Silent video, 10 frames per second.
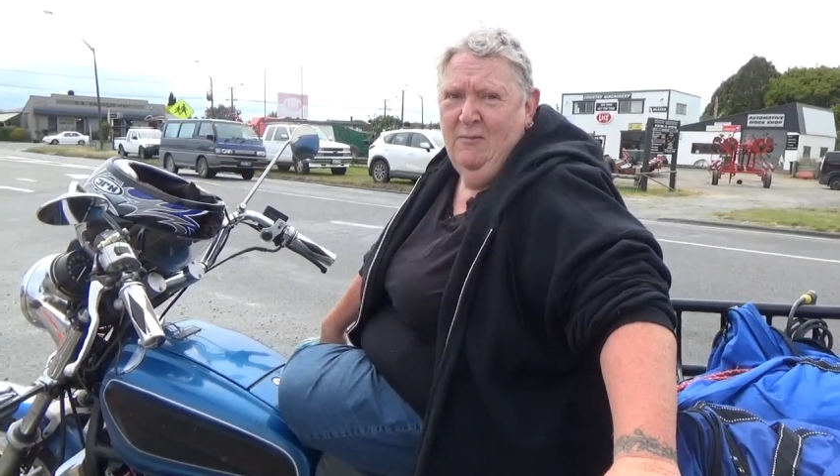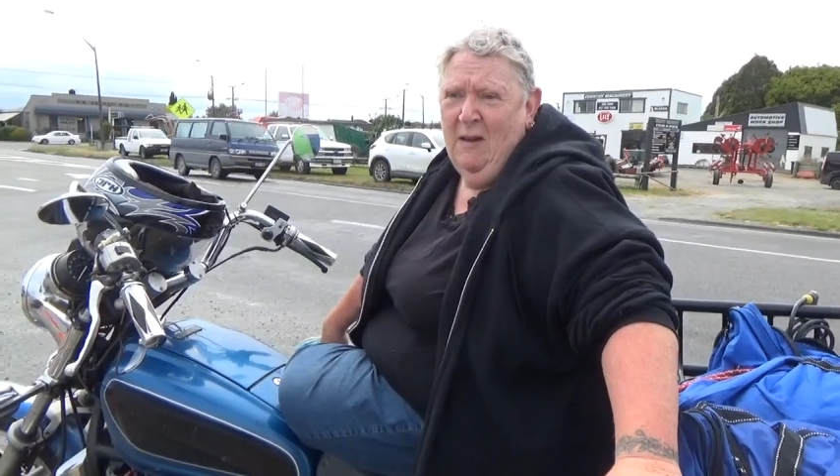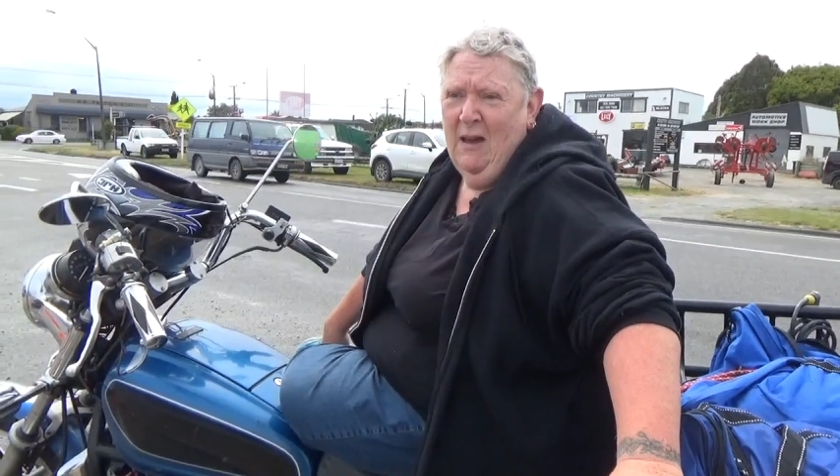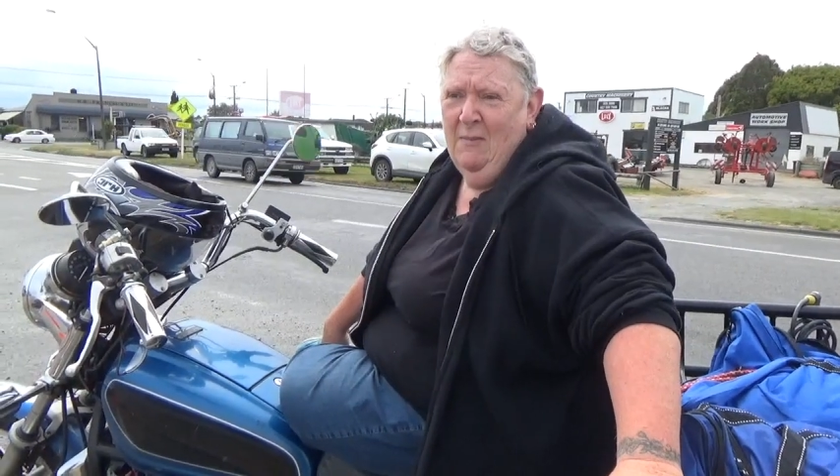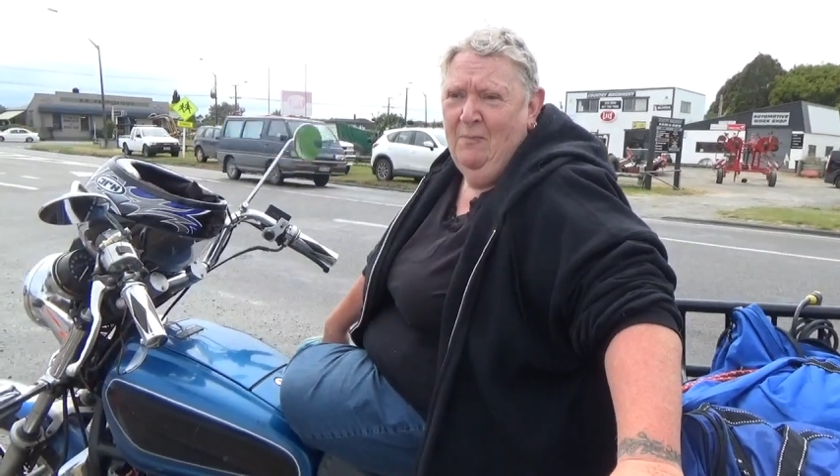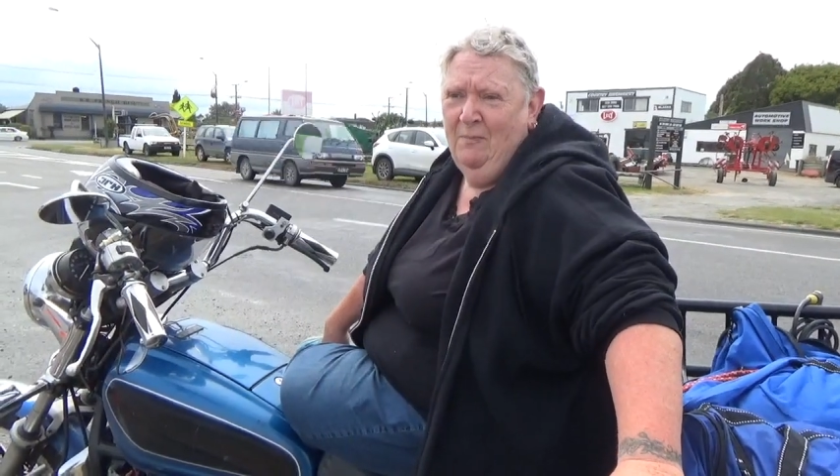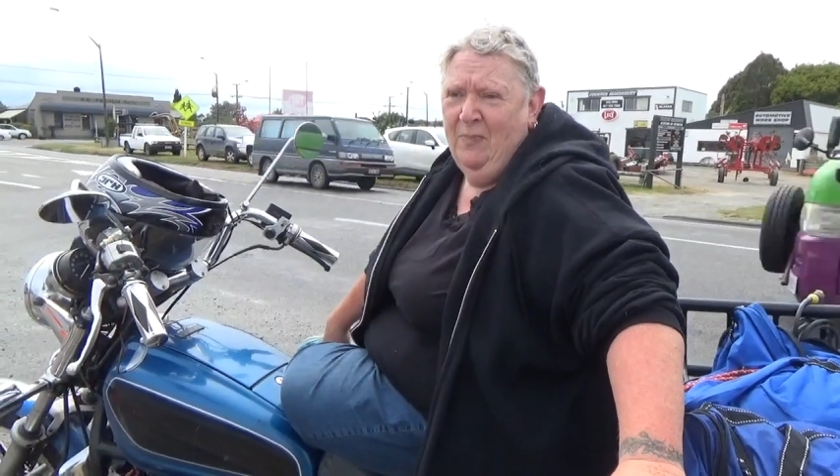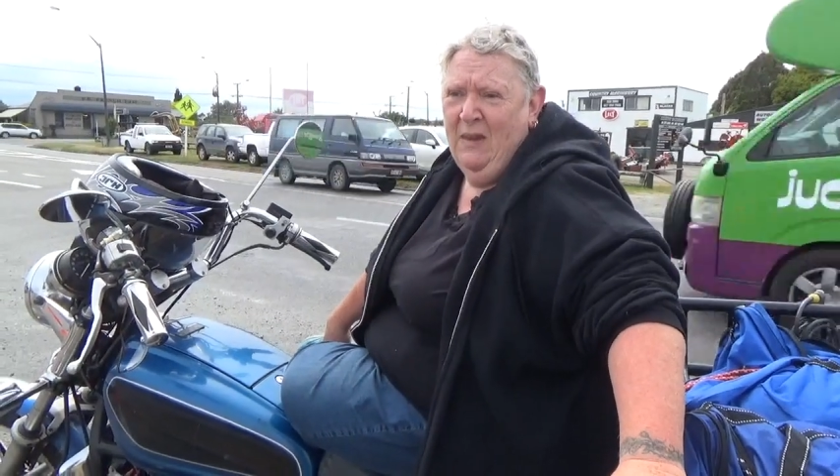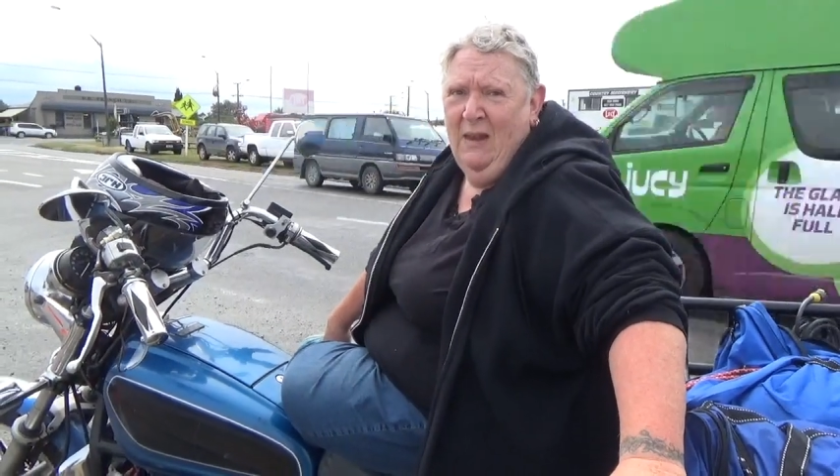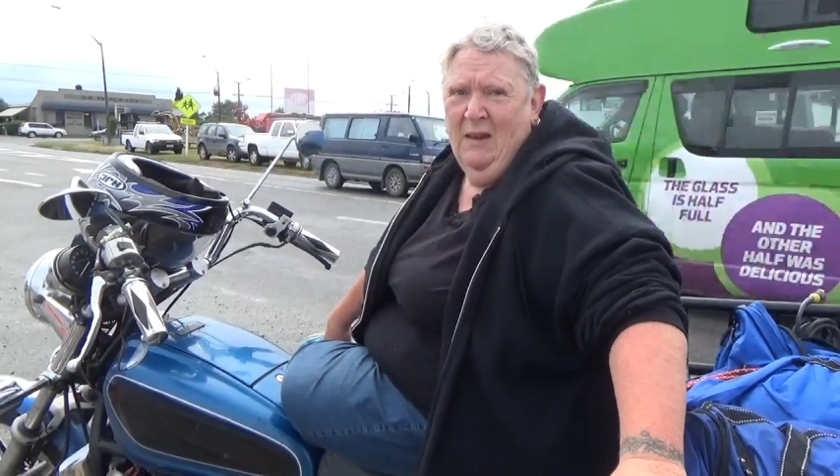um,
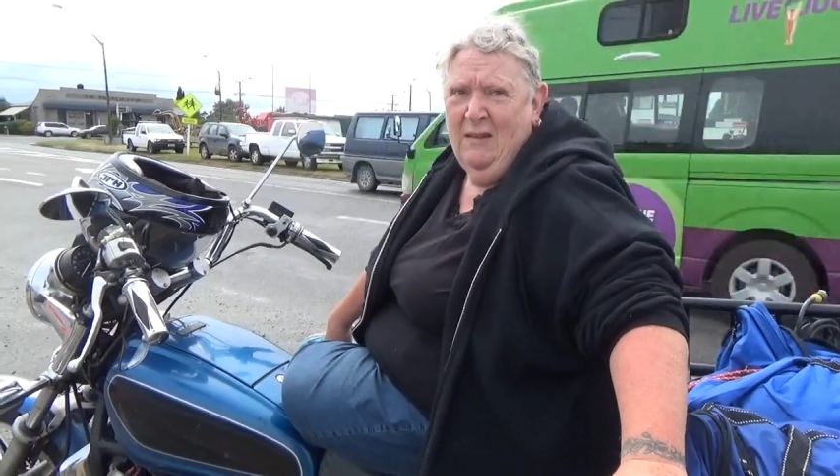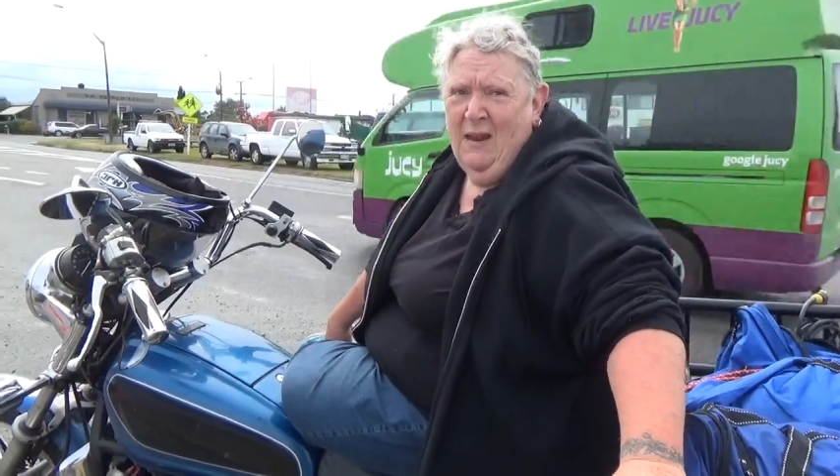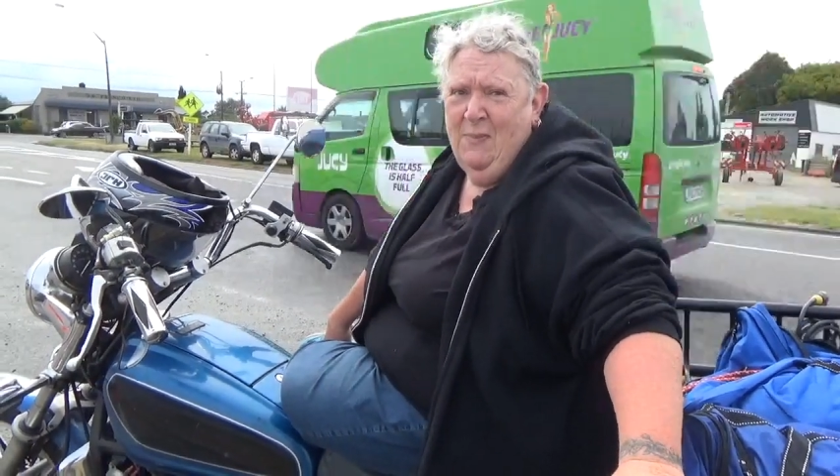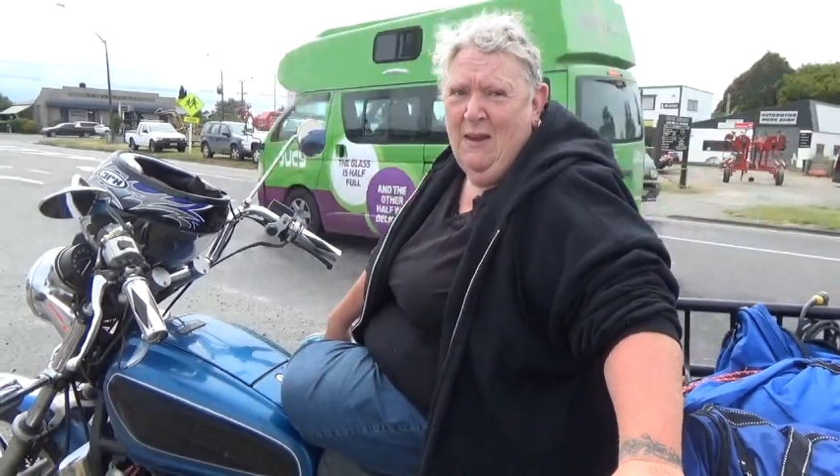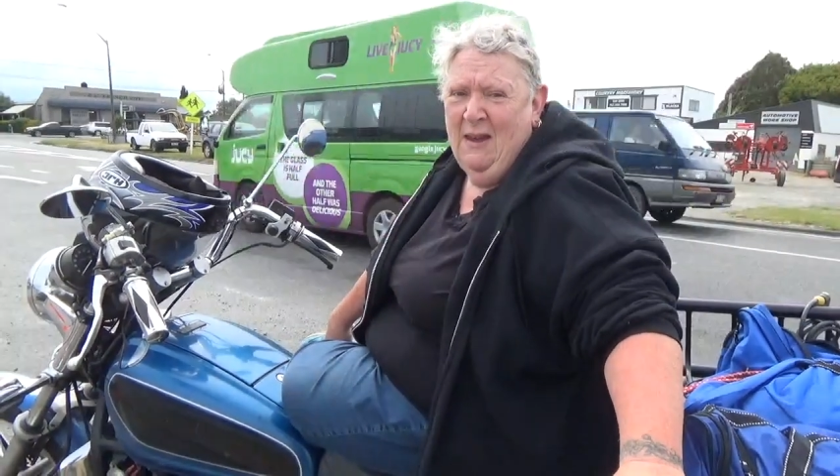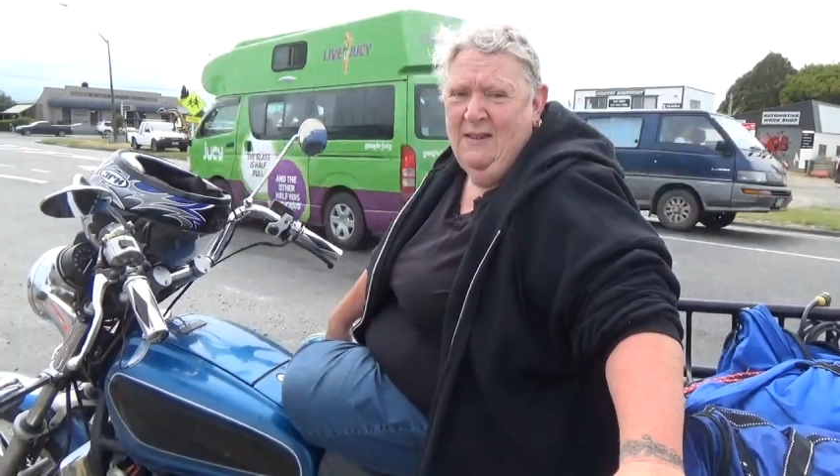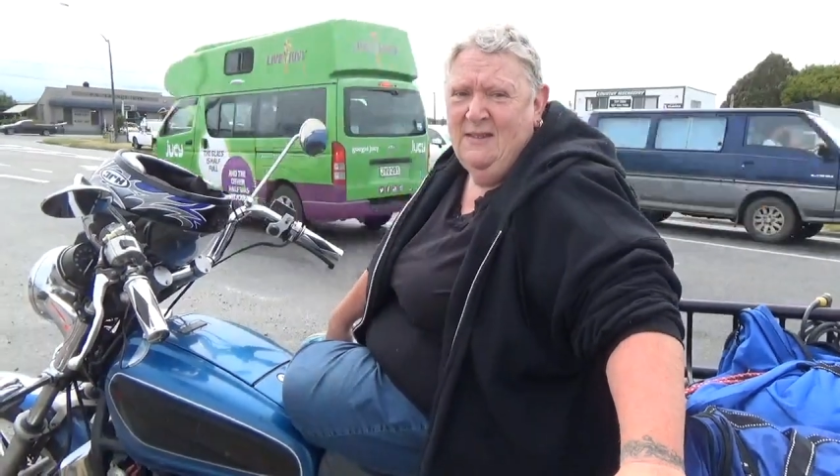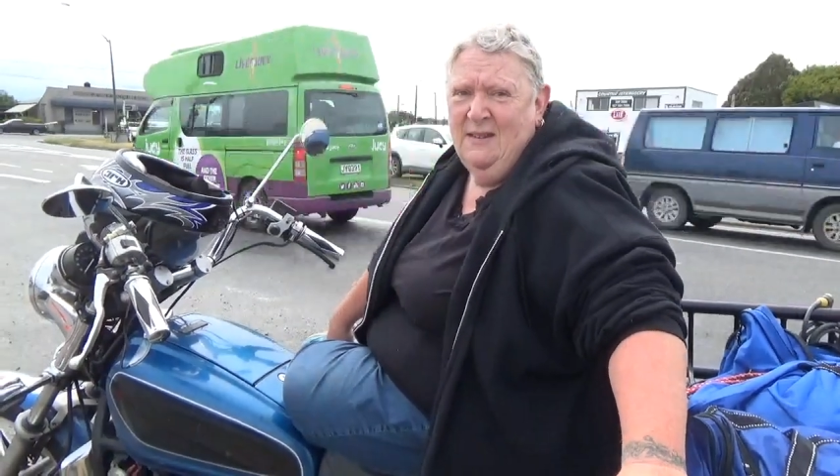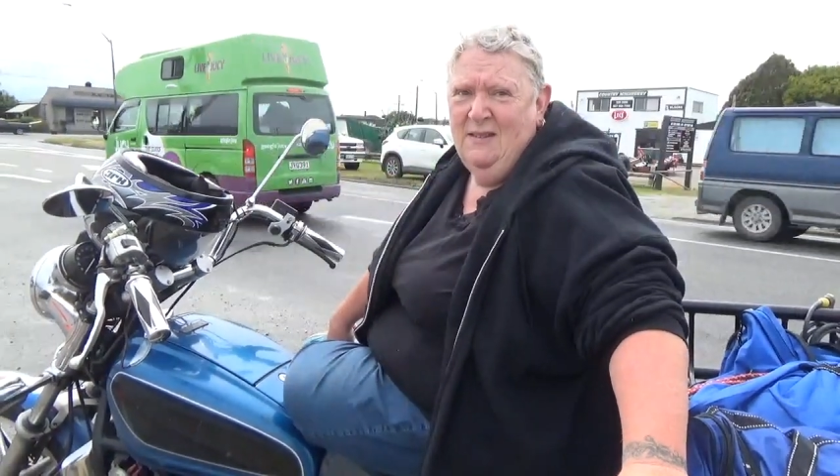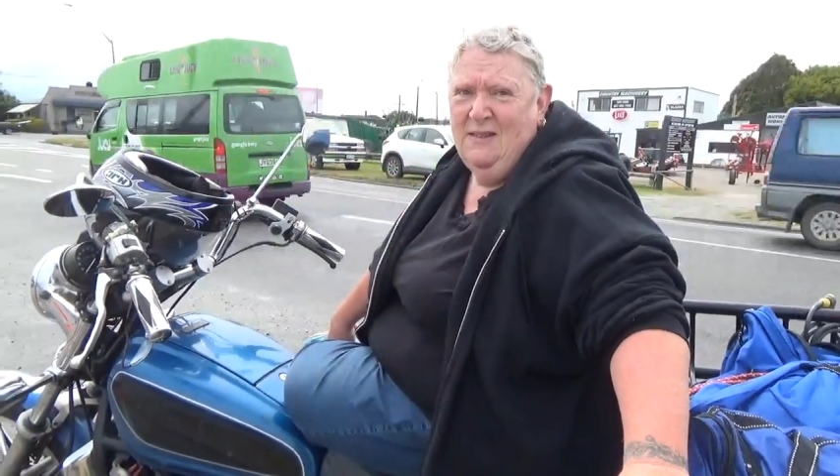Napier
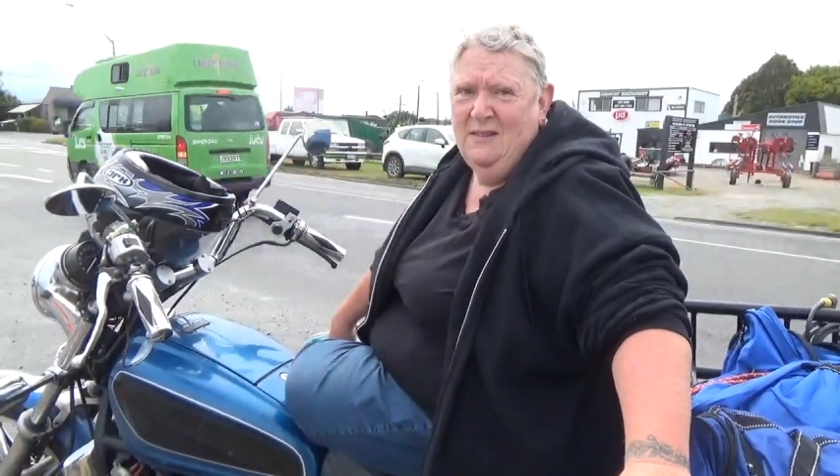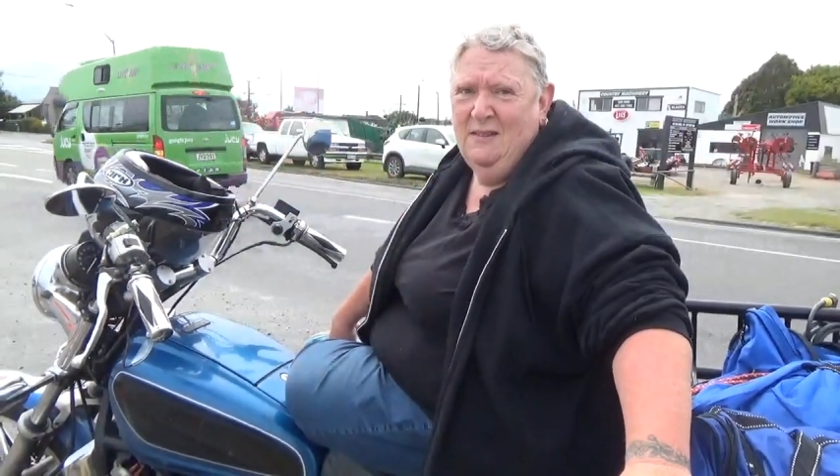Hastings.